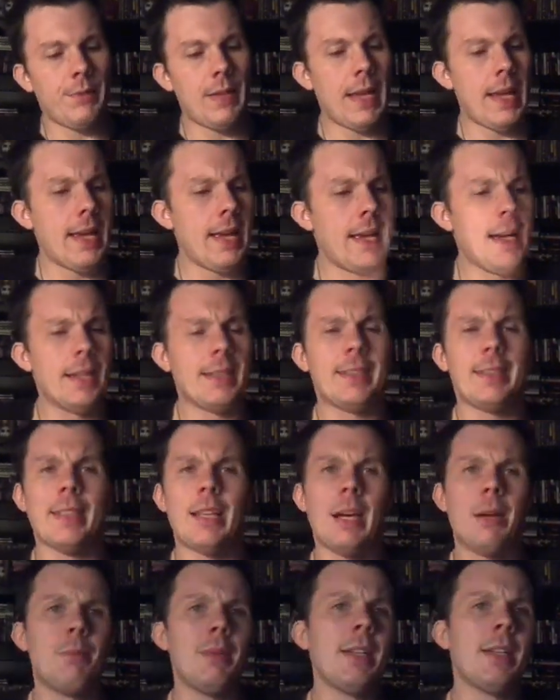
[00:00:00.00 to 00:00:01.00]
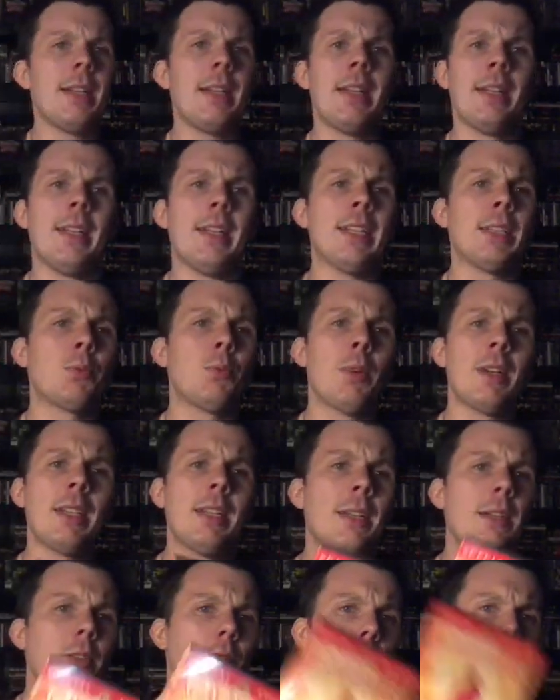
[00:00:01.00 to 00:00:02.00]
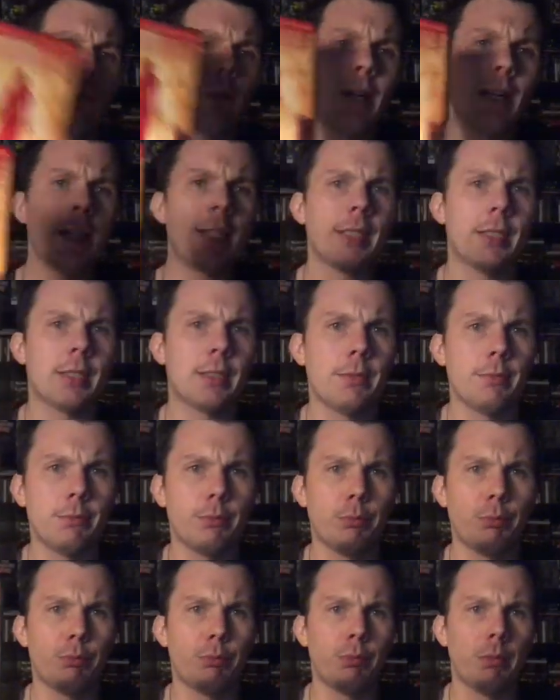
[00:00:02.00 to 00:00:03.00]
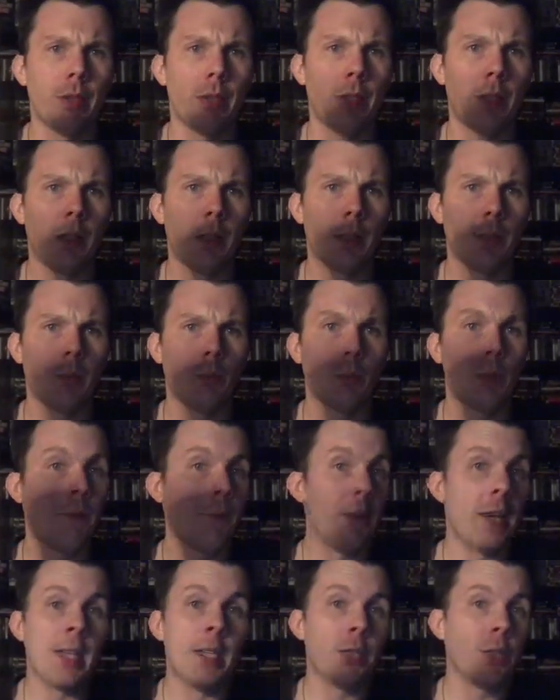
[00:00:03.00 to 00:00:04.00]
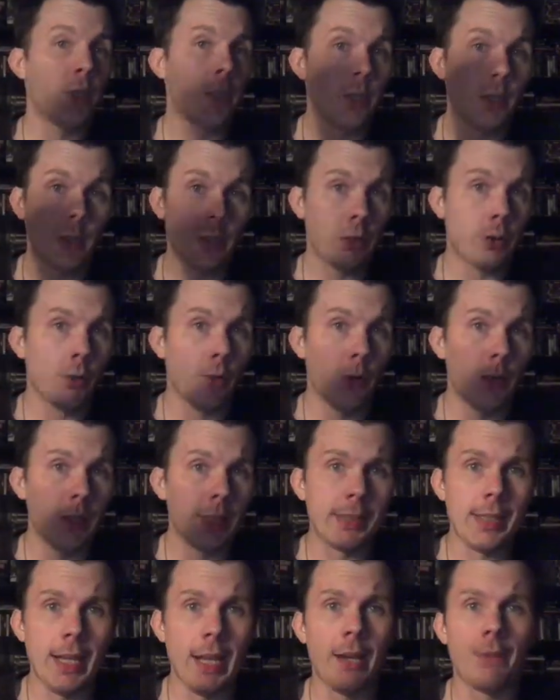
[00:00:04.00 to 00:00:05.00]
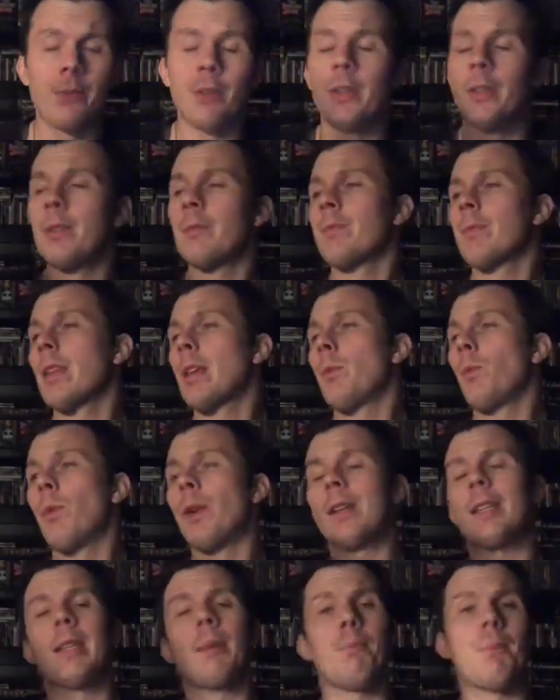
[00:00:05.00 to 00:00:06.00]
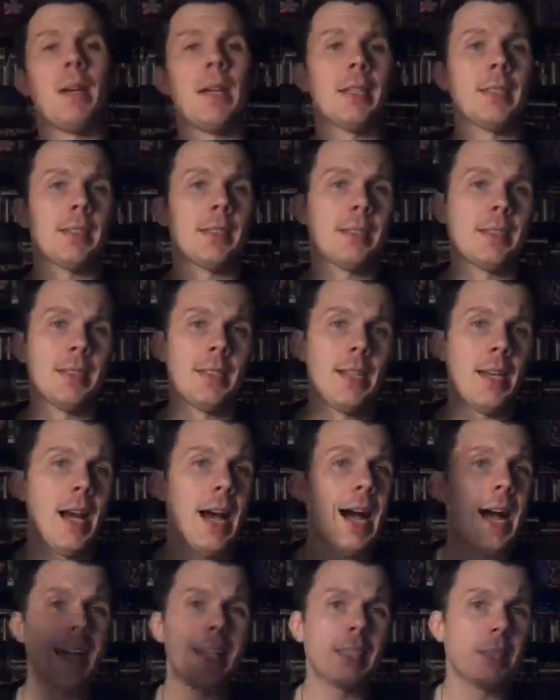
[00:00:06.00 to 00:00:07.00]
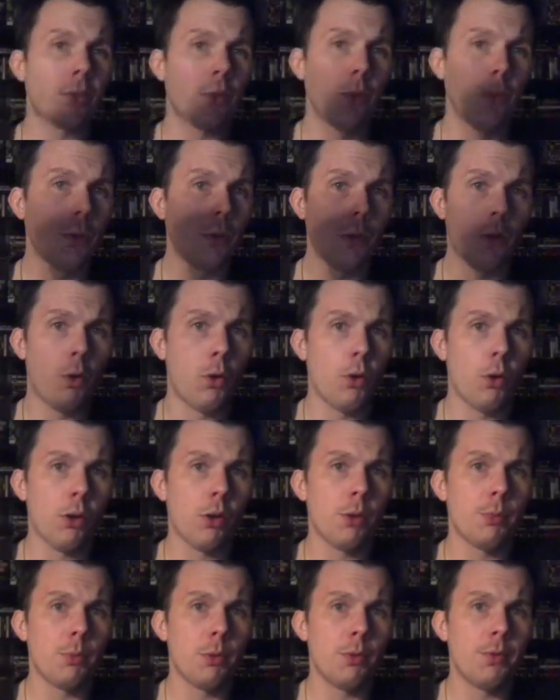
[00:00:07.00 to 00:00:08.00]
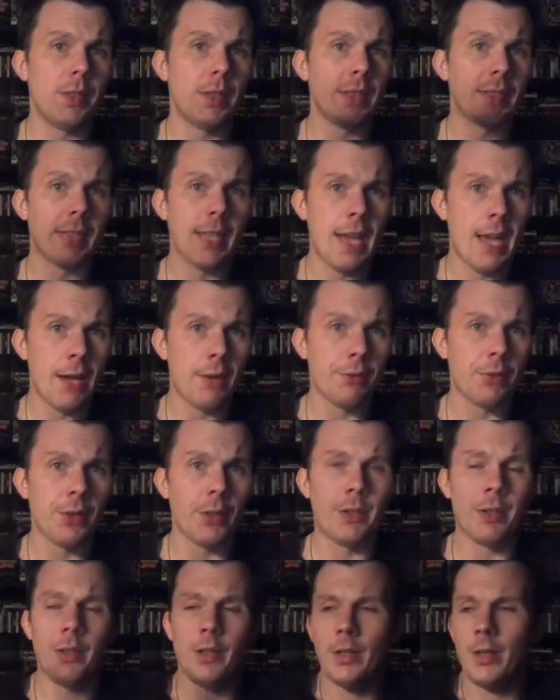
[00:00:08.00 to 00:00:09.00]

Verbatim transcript: and, I mean, it, it's one of the greatest uh, revenge stories ever, one of the best high school horror movies ever.